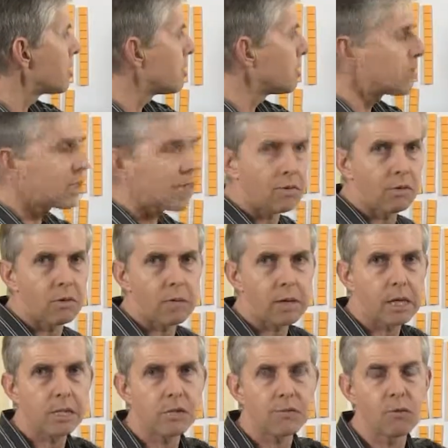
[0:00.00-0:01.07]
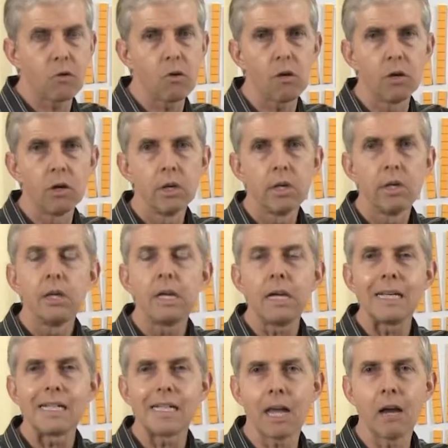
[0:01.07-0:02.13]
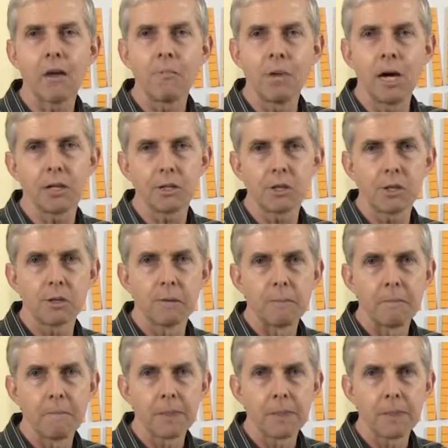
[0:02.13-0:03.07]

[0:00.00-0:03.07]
So 7 plus 4 is how much?